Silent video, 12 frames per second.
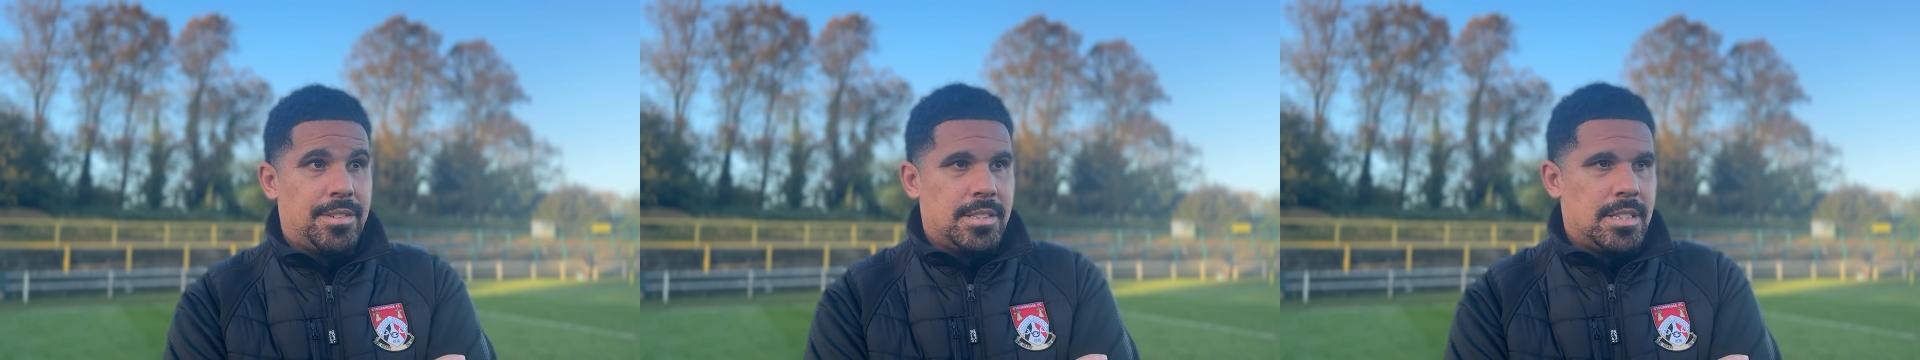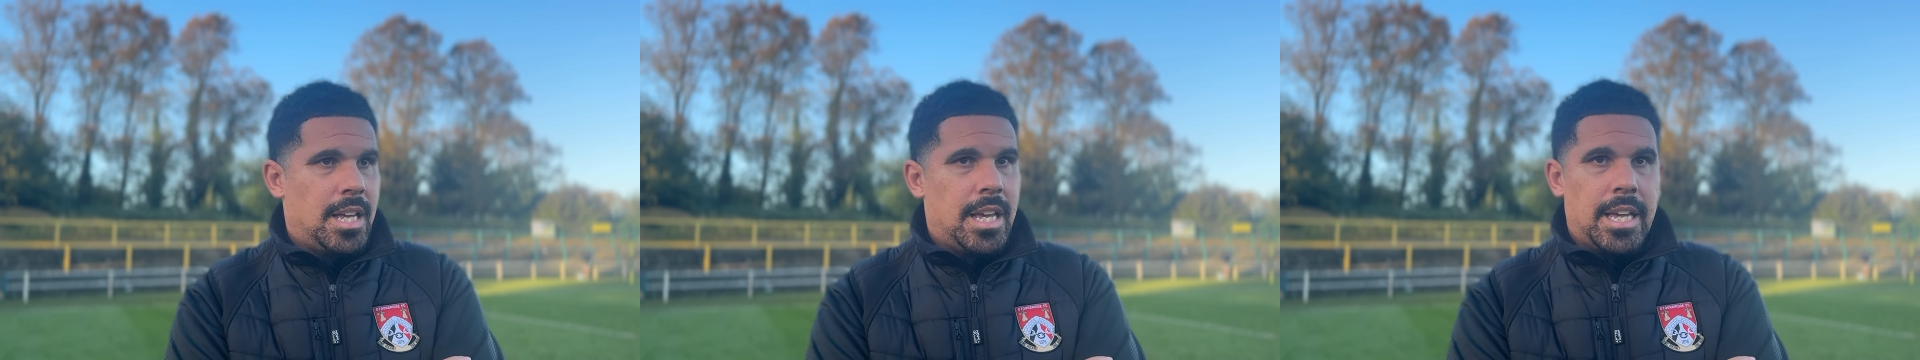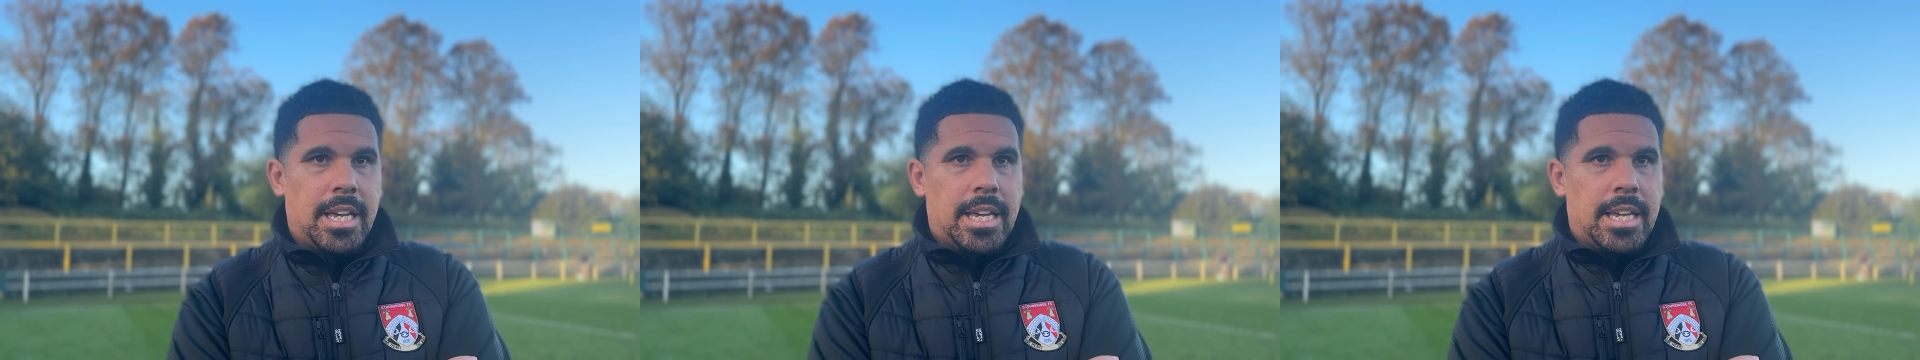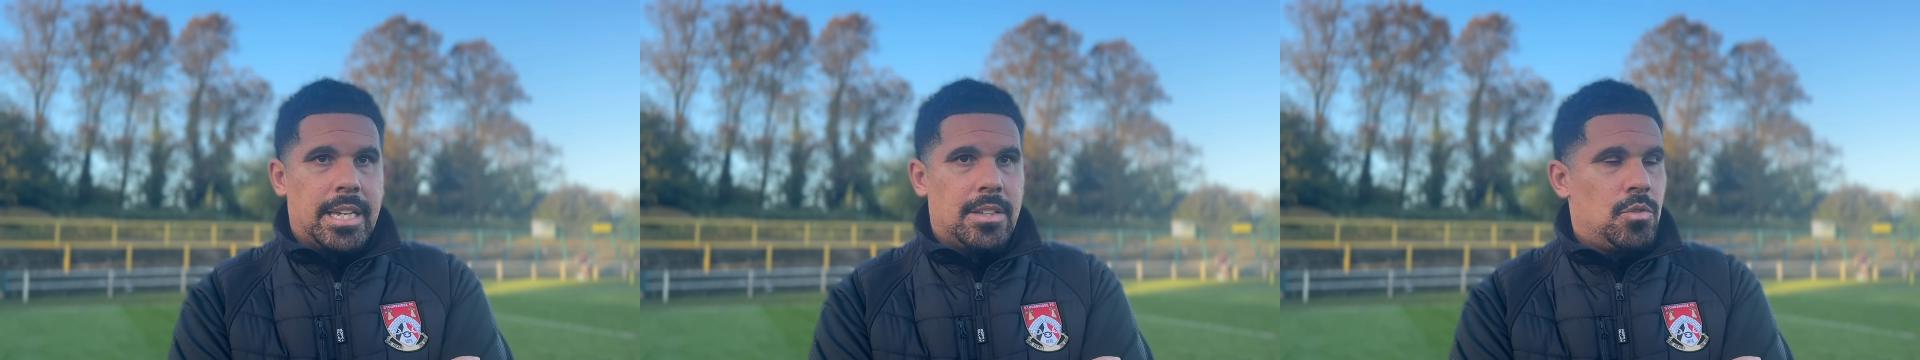His
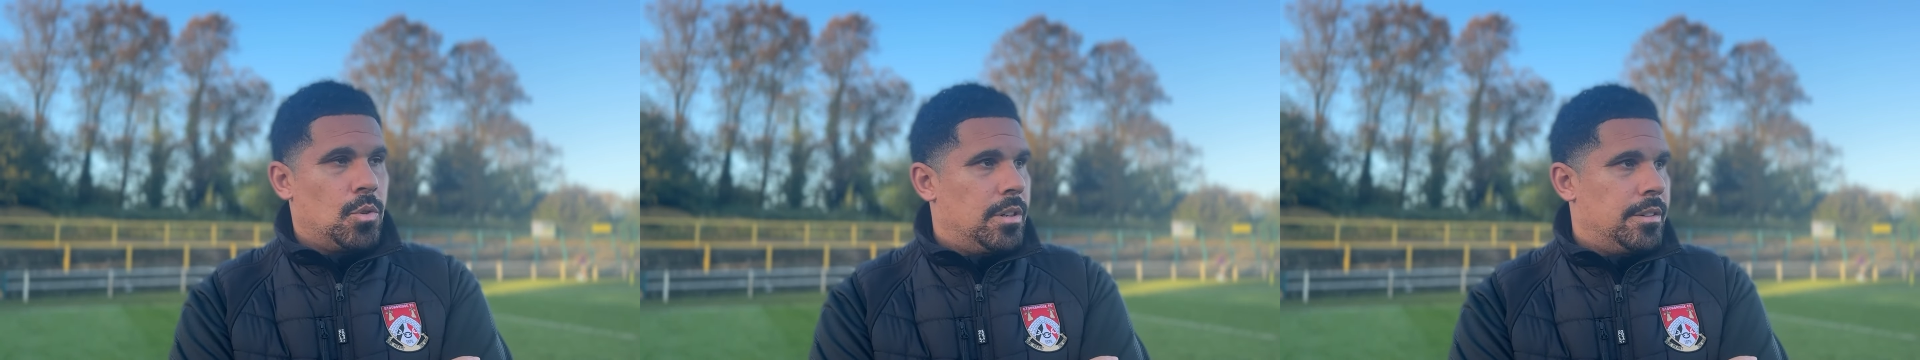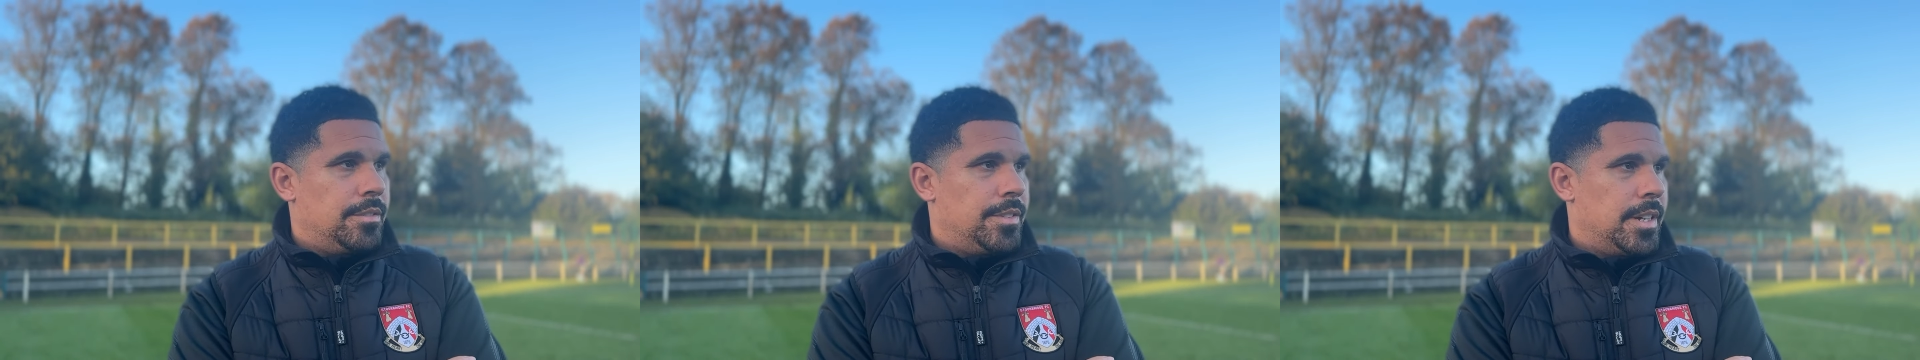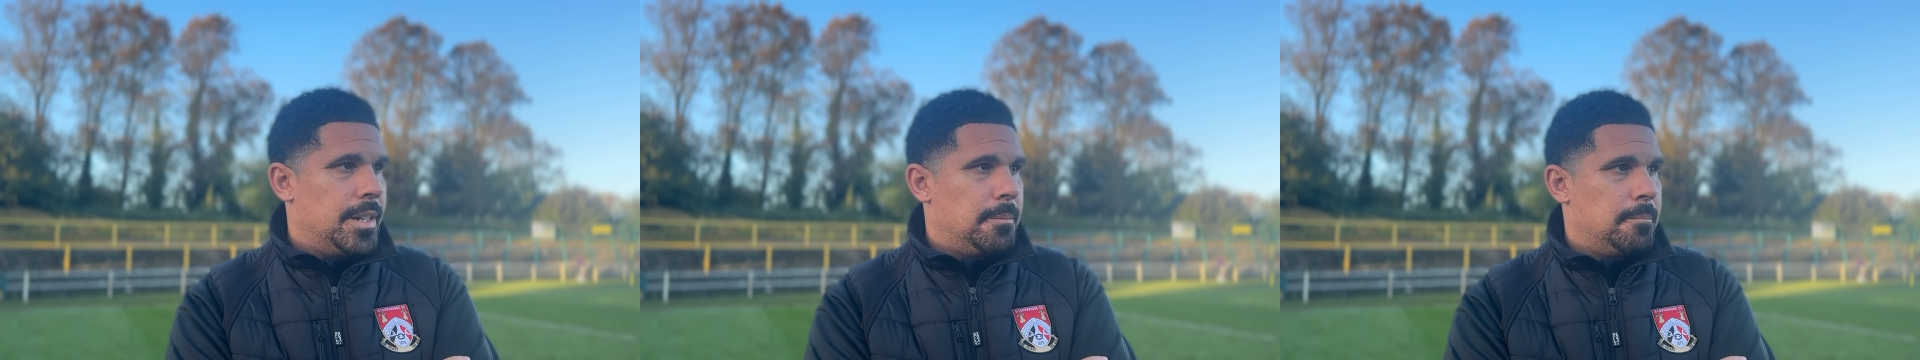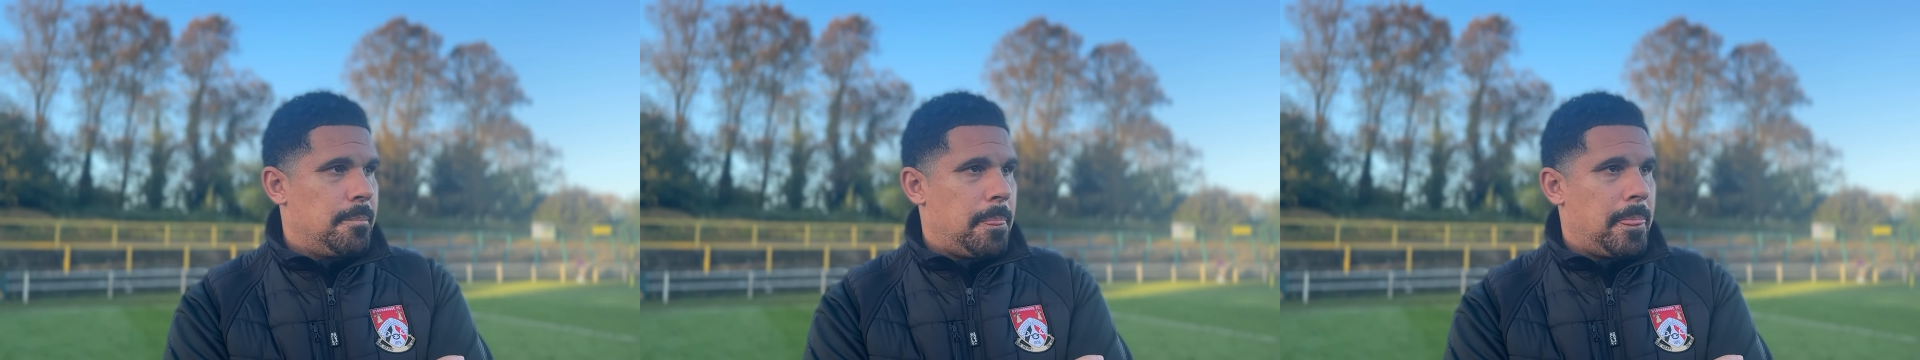sort of
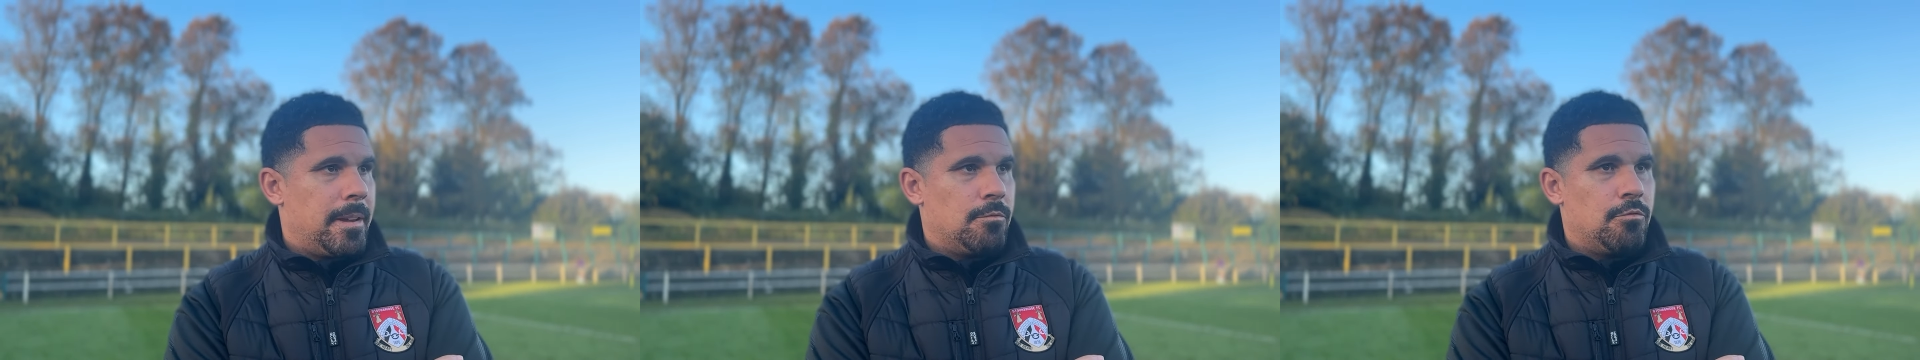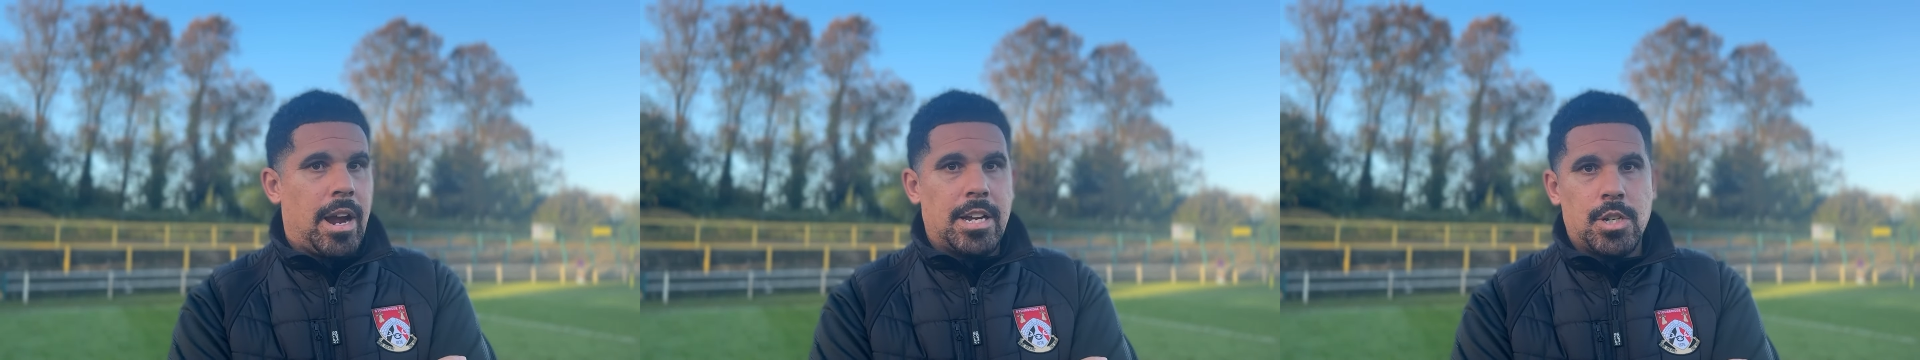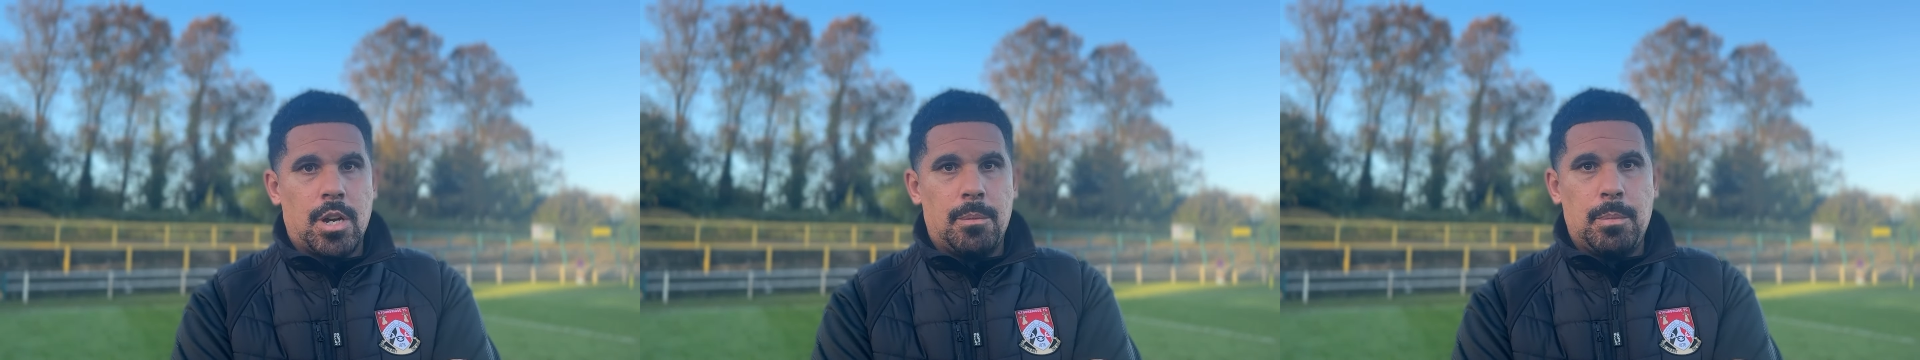ratio